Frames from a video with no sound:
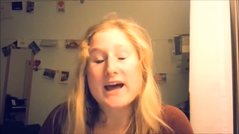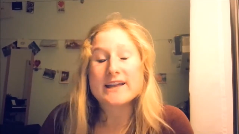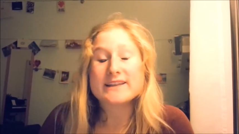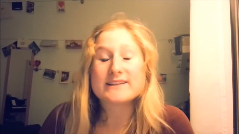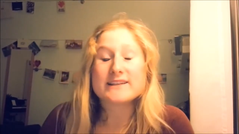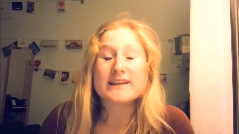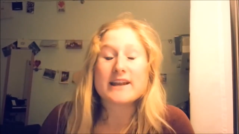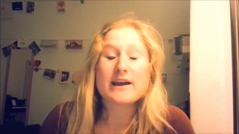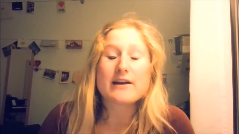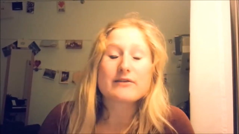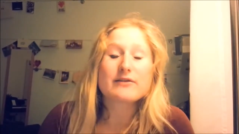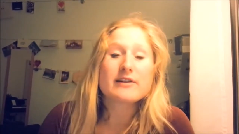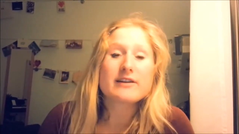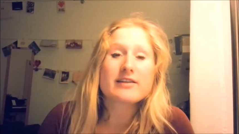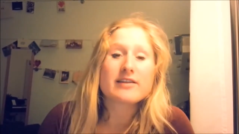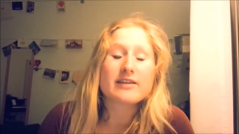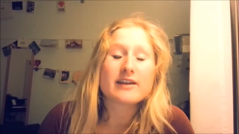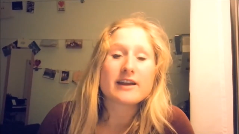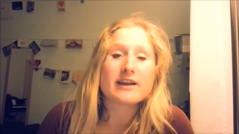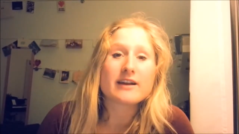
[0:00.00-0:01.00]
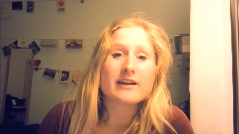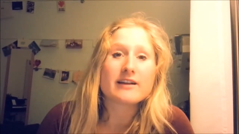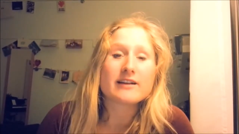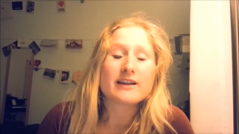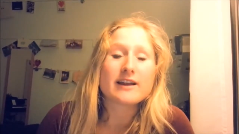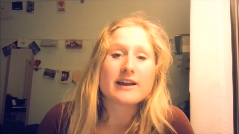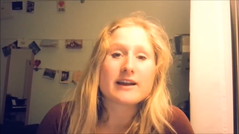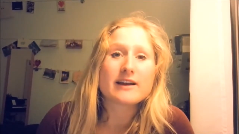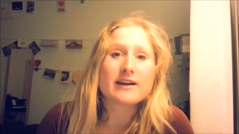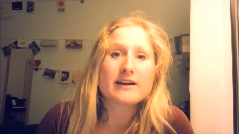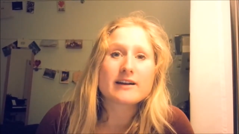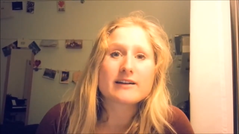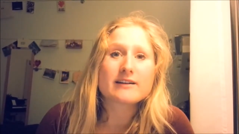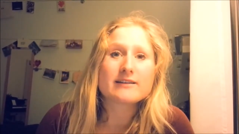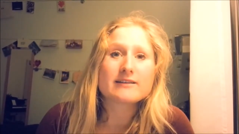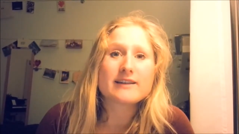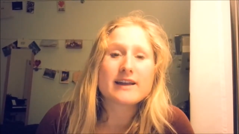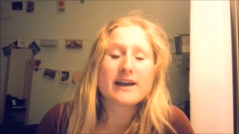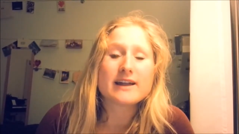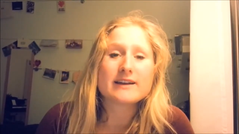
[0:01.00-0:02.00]
I did everything like
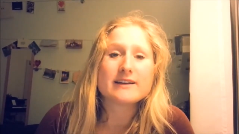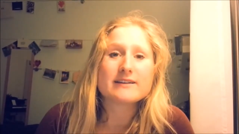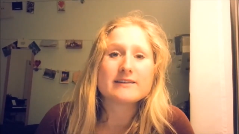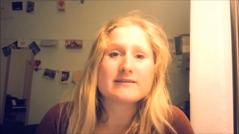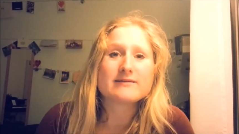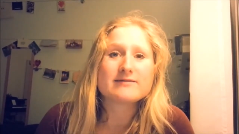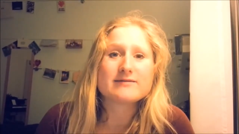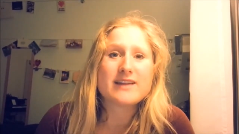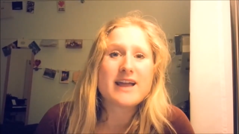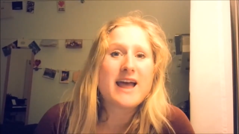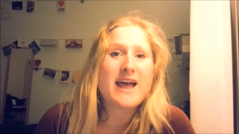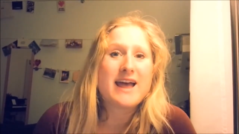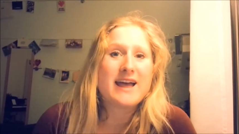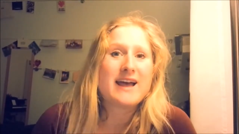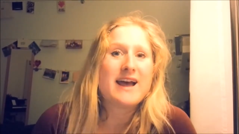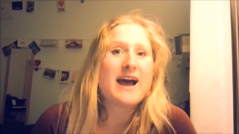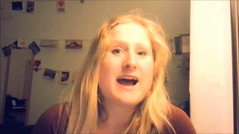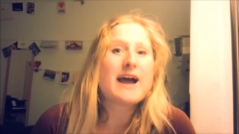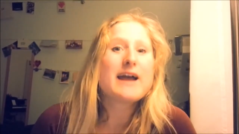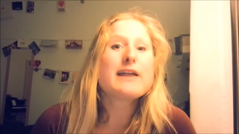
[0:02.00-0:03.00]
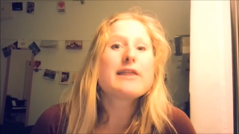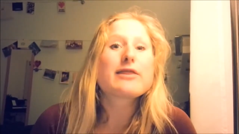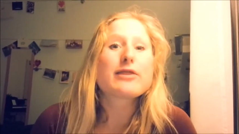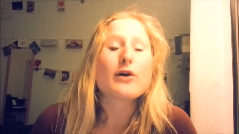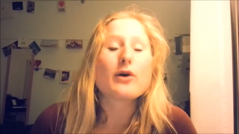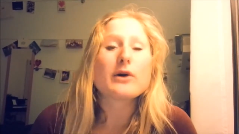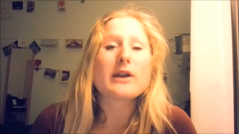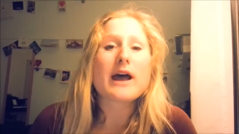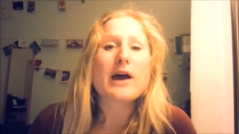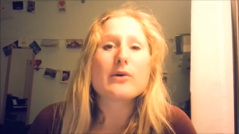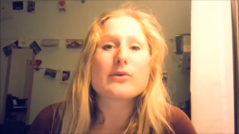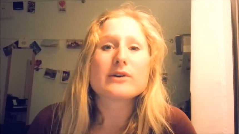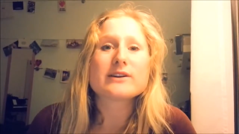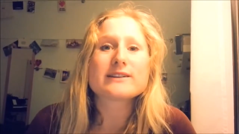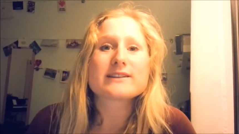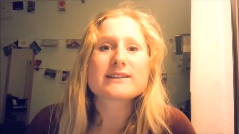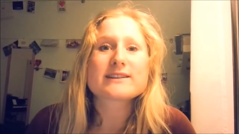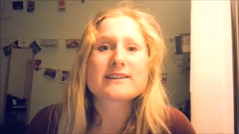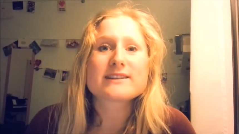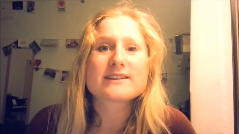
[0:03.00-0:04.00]
that. I thought I
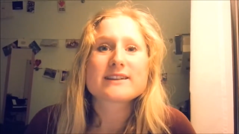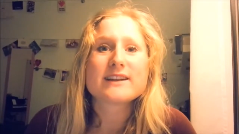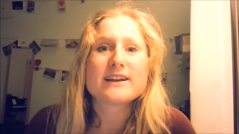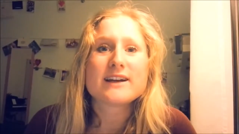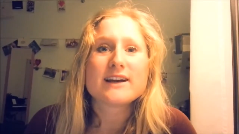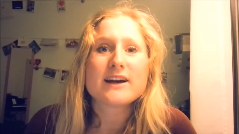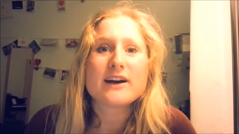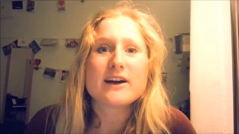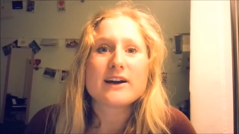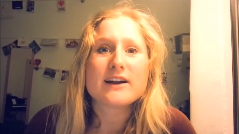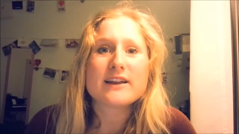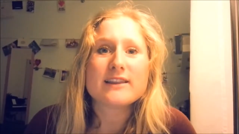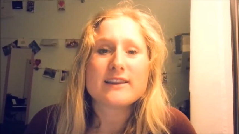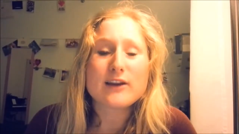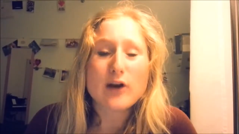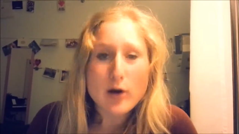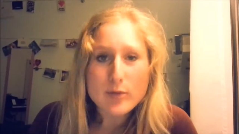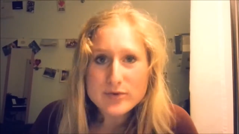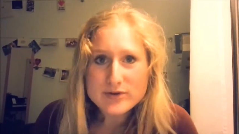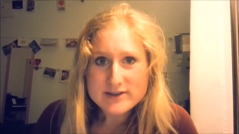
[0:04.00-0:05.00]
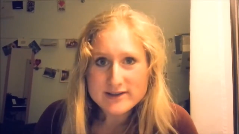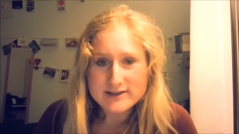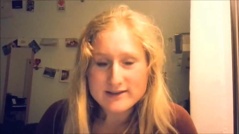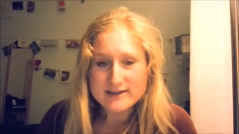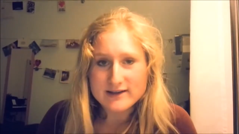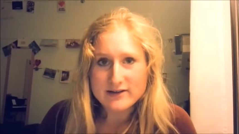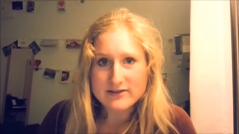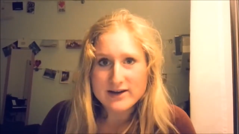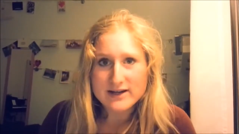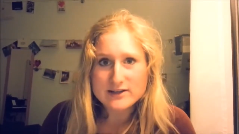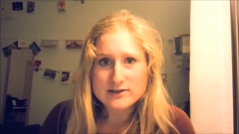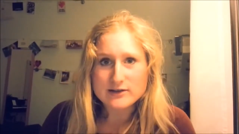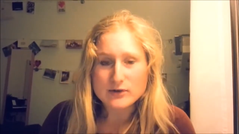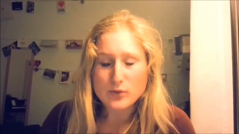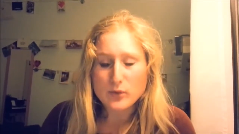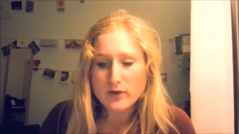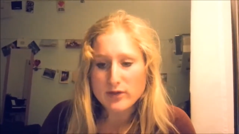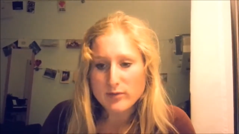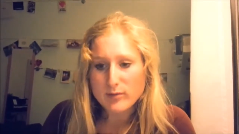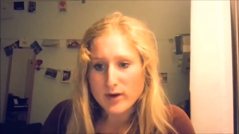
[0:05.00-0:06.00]
was in the opposite
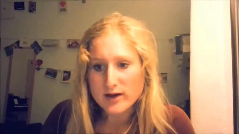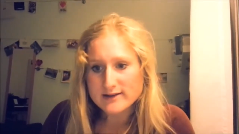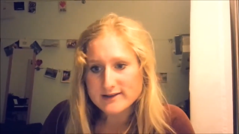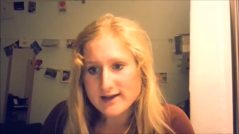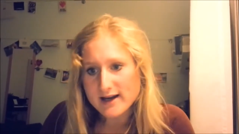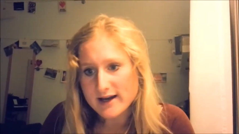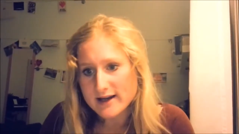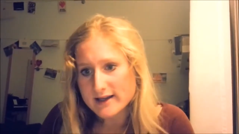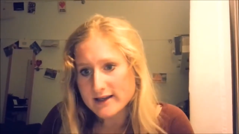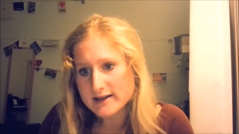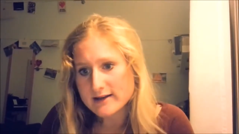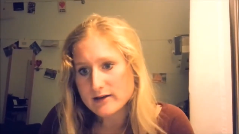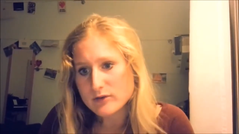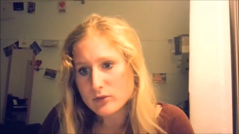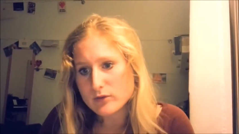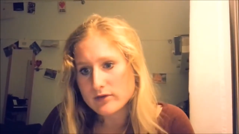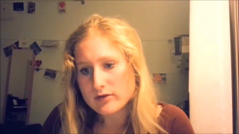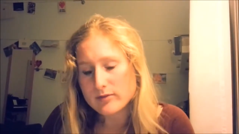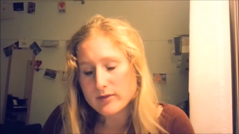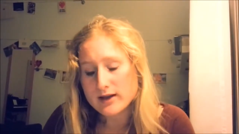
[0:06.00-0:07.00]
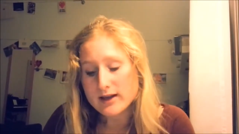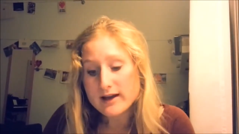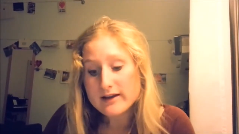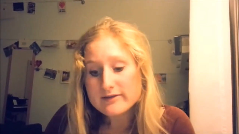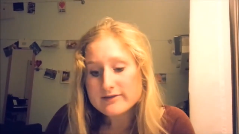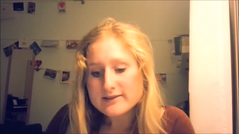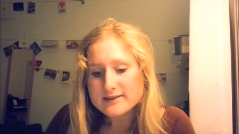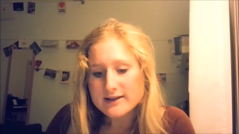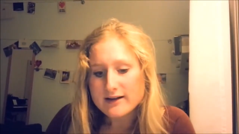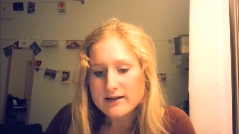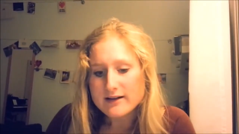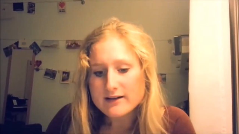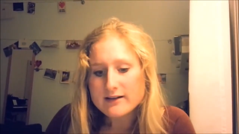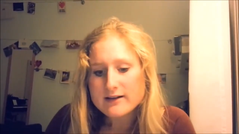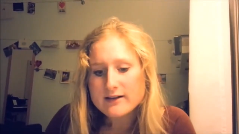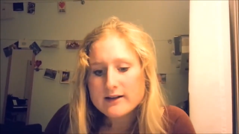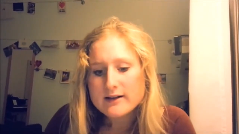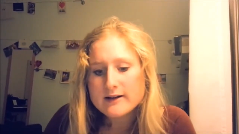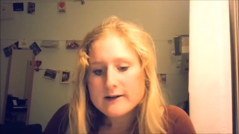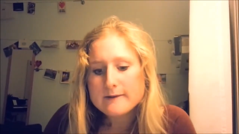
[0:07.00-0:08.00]
direction with my diet and with my
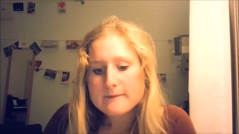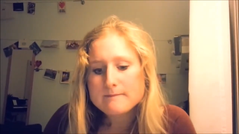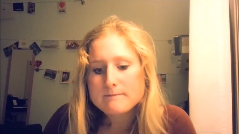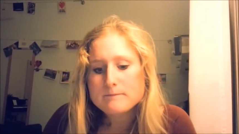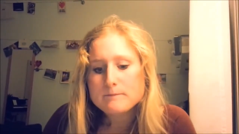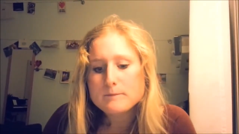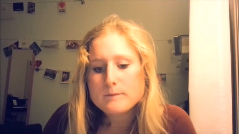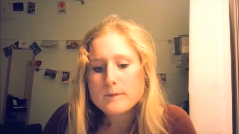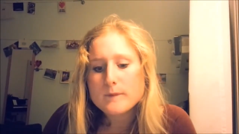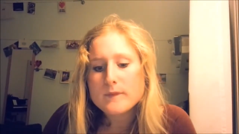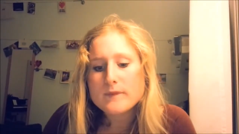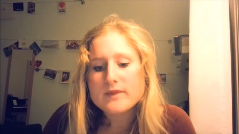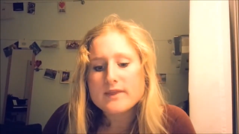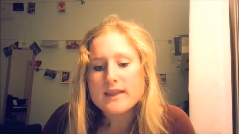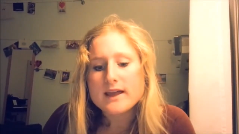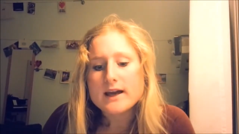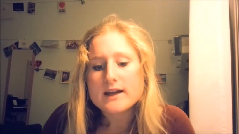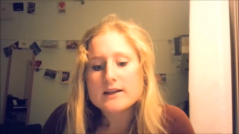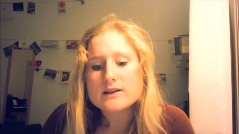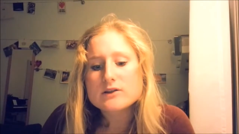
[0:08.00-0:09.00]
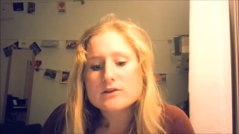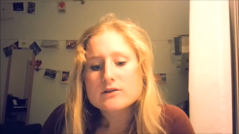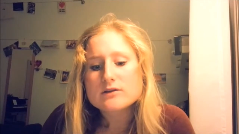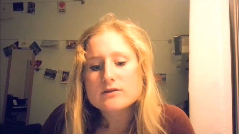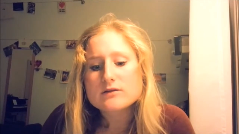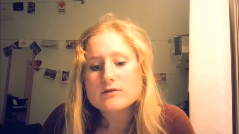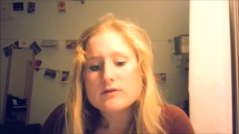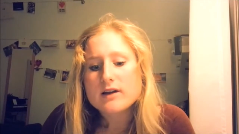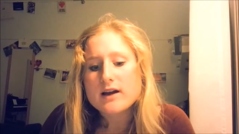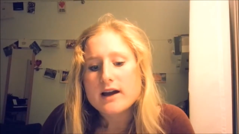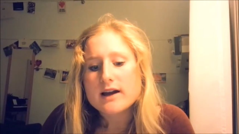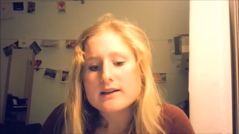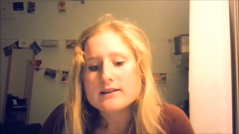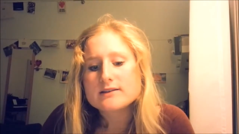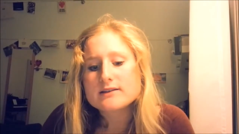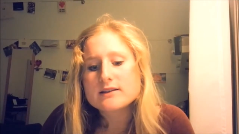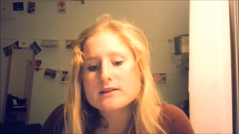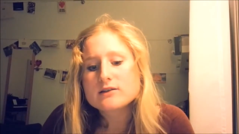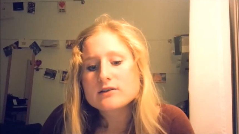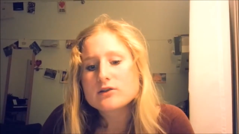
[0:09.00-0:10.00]
lifestyle. that is, I
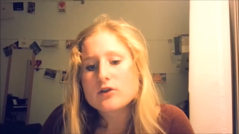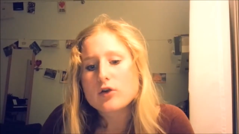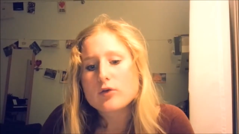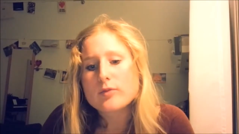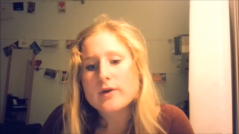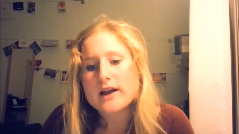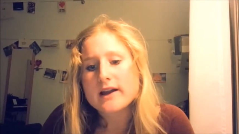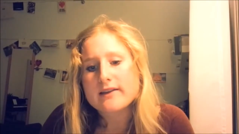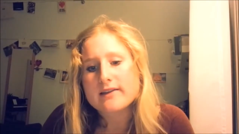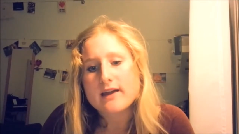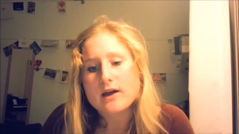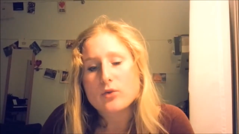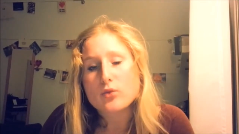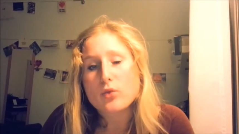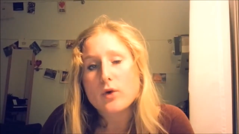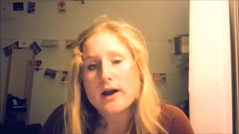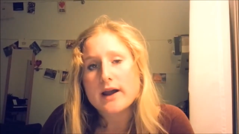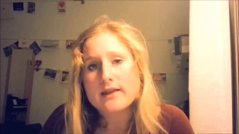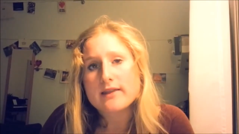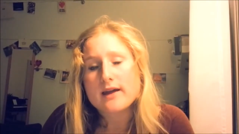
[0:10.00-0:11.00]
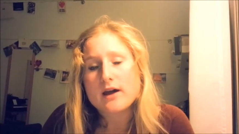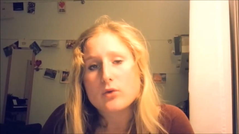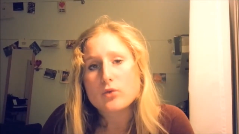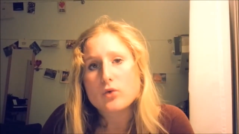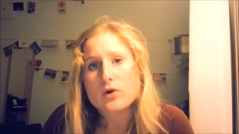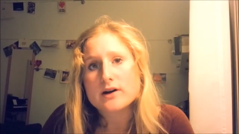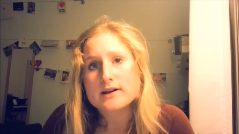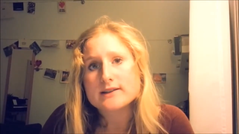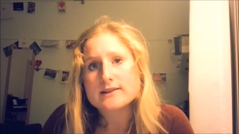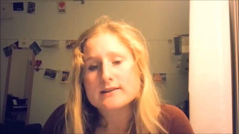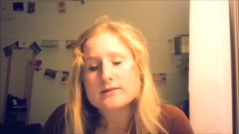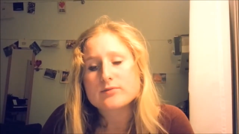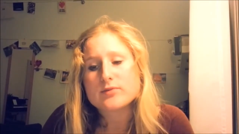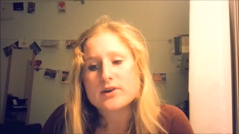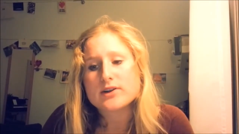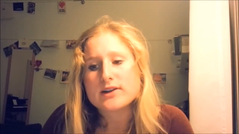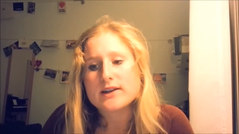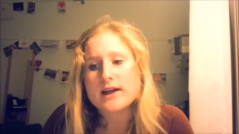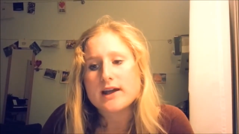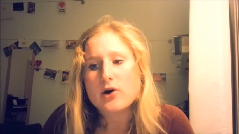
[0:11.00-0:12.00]
didn't know back then why that was,
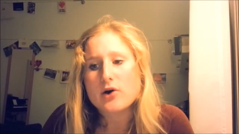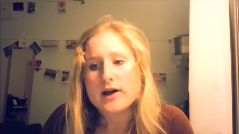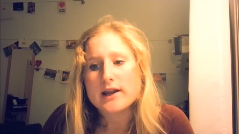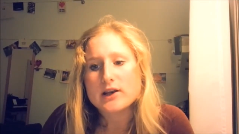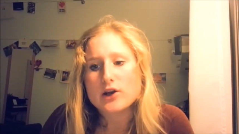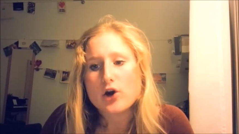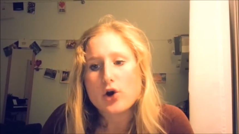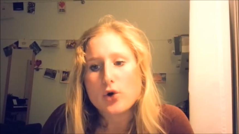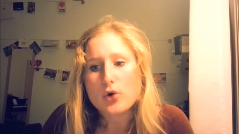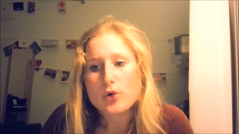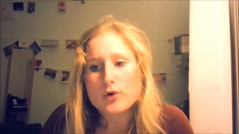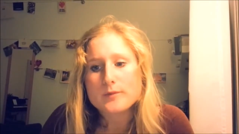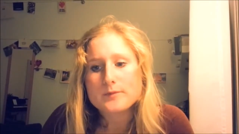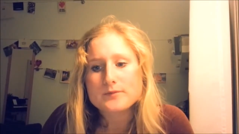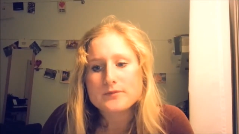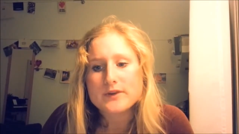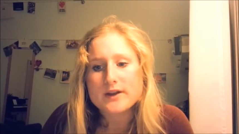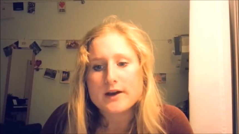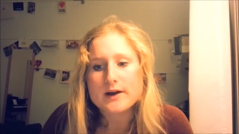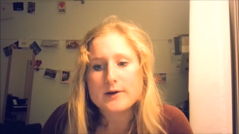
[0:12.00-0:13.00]
but now I know.